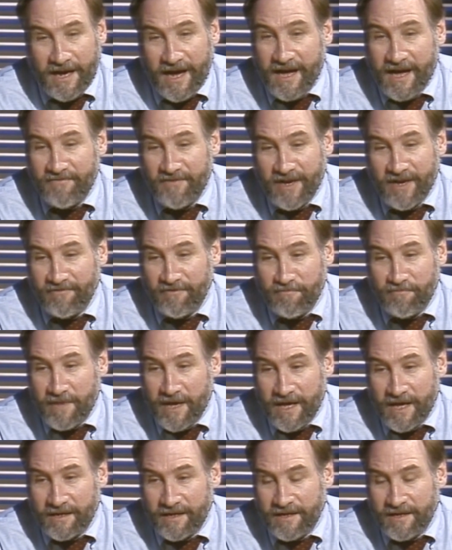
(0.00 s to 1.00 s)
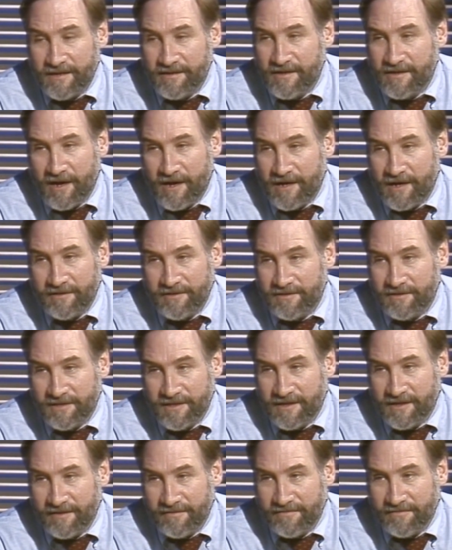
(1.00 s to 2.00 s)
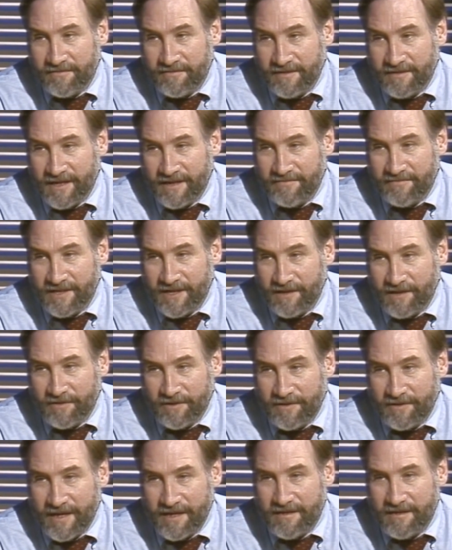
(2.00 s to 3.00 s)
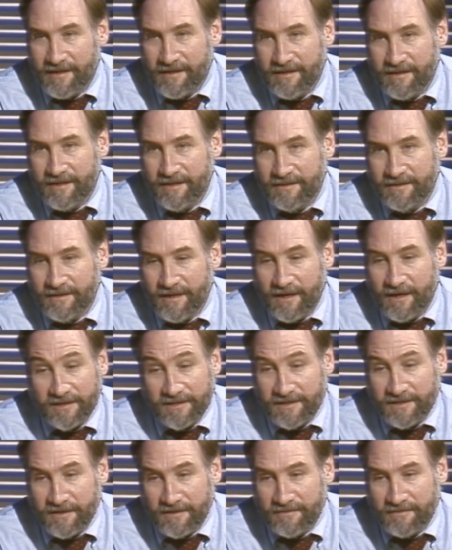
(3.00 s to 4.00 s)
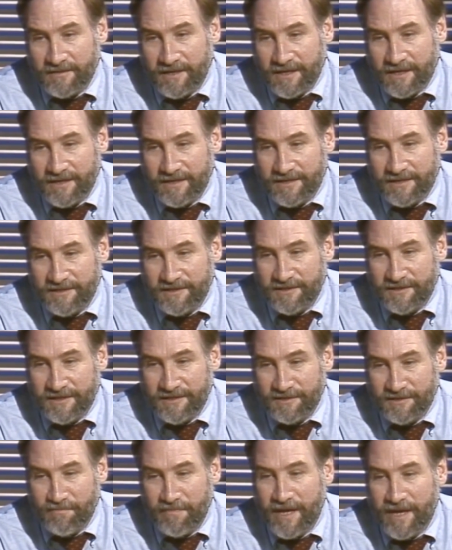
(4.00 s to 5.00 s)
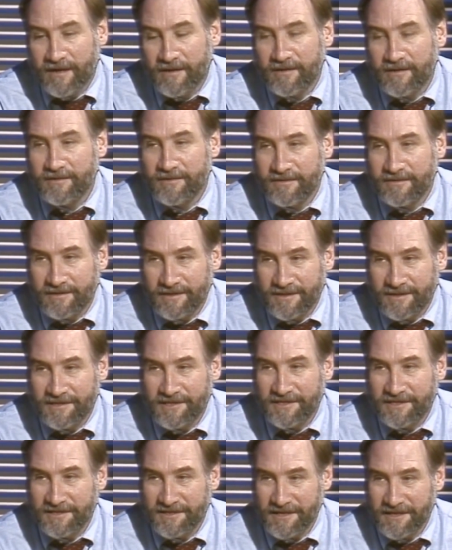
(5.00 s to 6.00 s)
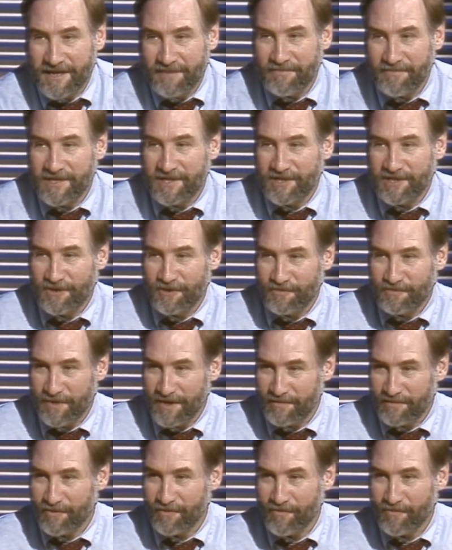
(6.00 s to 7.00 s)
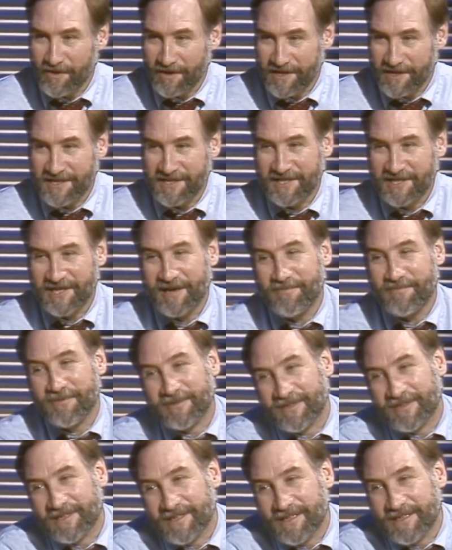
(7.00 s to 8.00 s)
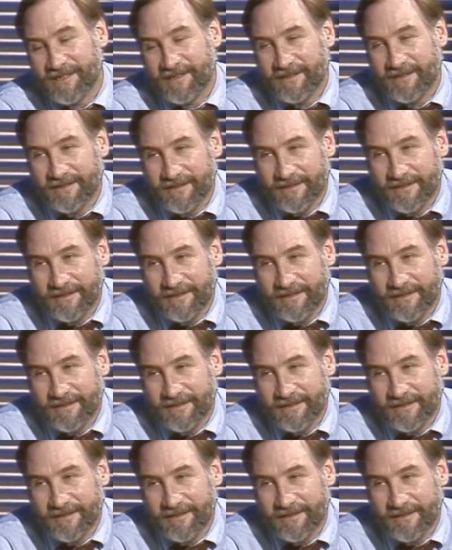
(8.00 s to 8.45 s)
And I've never met any of the authors that I've dealt with. They think also that it's better to just keep these two people working separately. Yeah.